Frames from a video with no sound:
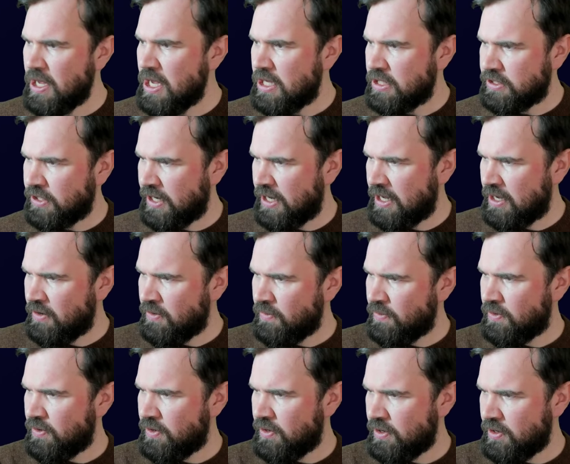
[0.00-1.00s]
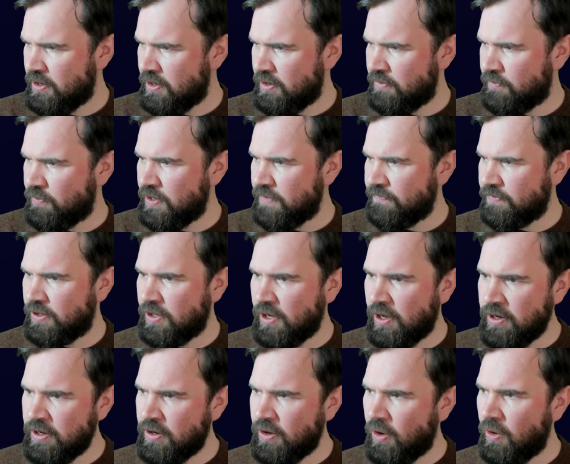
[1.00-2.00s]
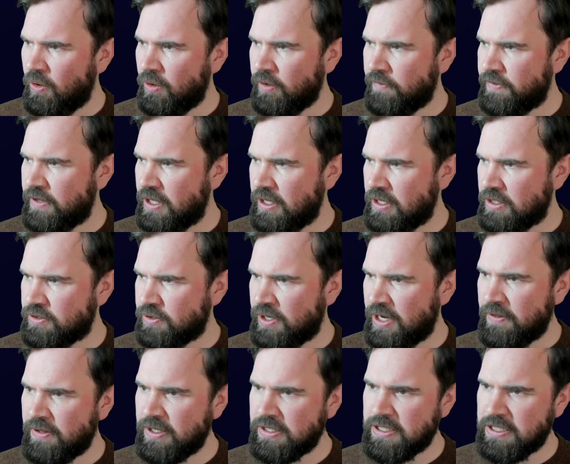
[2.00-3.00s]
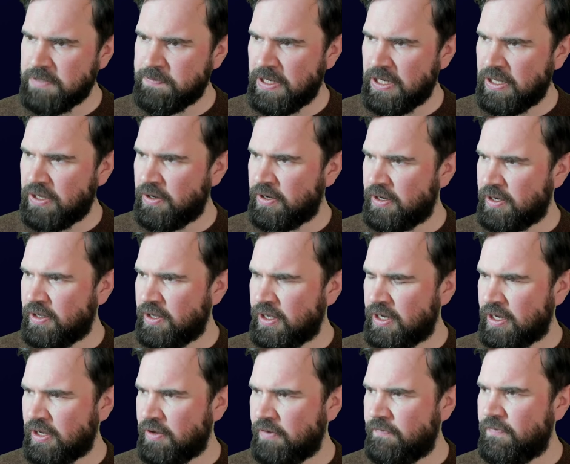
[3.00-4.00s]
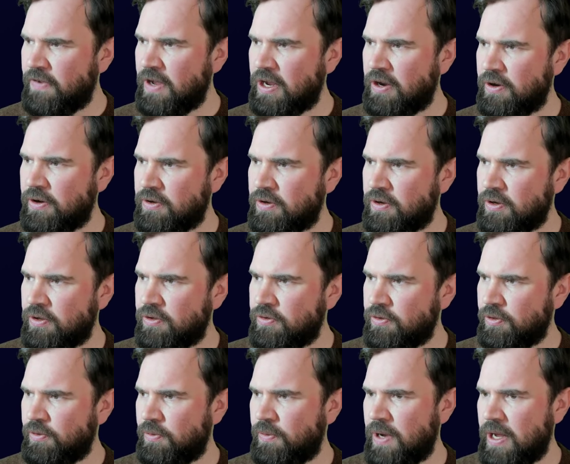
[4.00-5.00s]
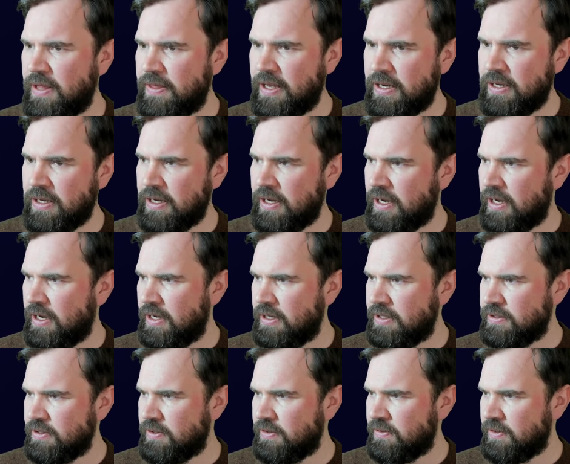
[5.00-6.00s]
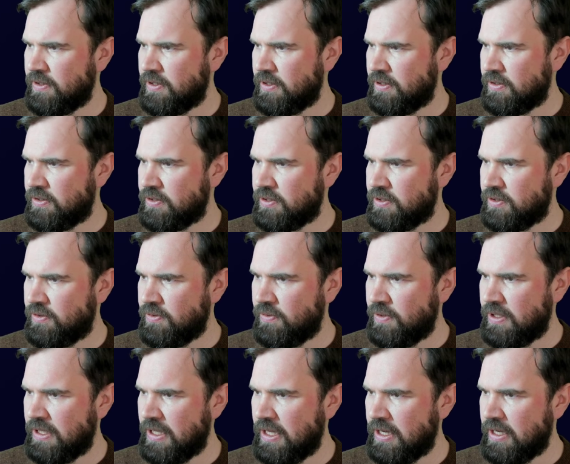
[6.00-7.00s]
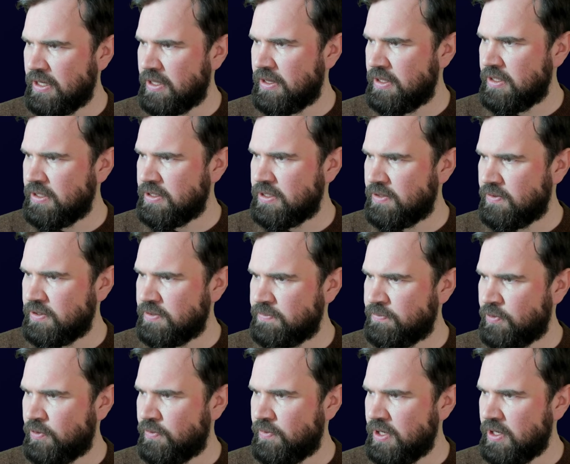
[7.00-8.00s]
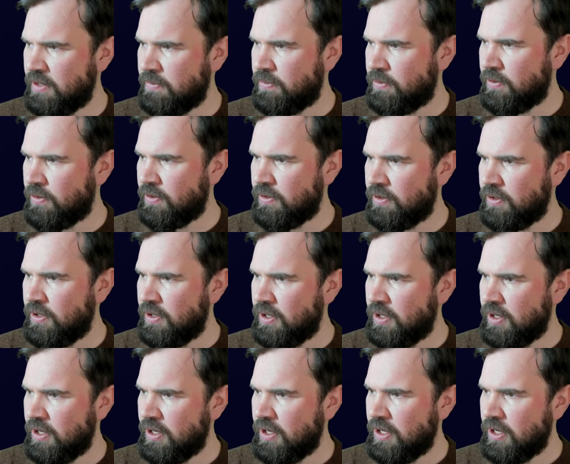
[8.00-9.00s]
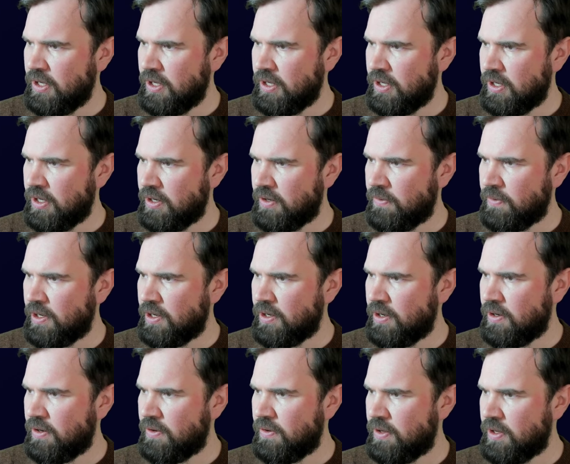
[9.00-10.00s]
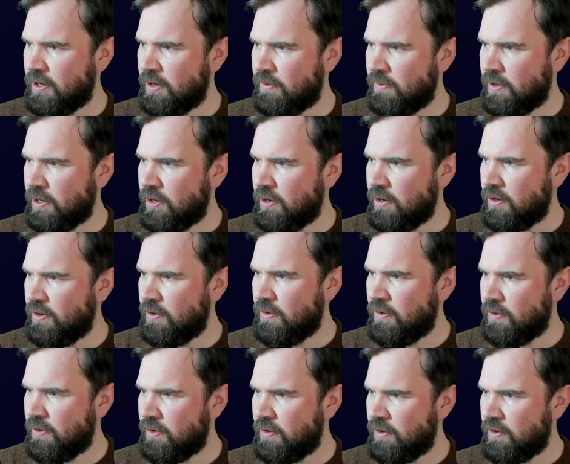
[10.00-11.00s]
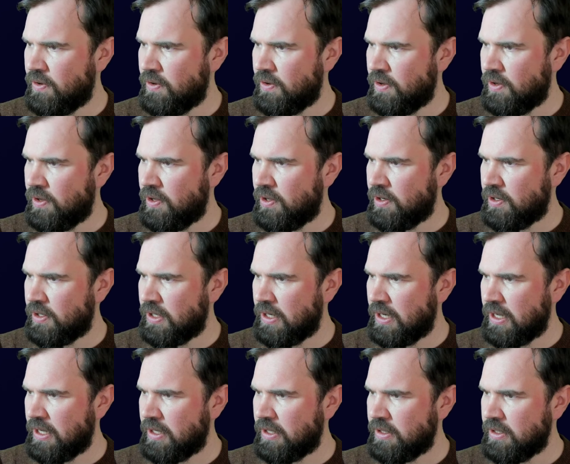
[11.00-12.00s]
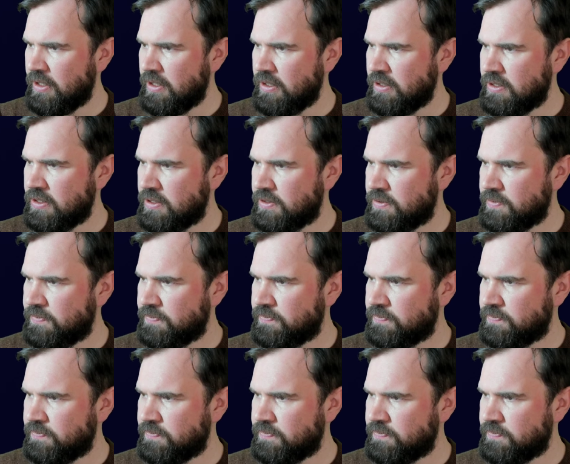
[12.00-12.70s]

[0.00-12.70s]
So now we've done all of the, so now this has been kind of configured to the way that, so we can just do it like this so it's more readable. Here we go, like this.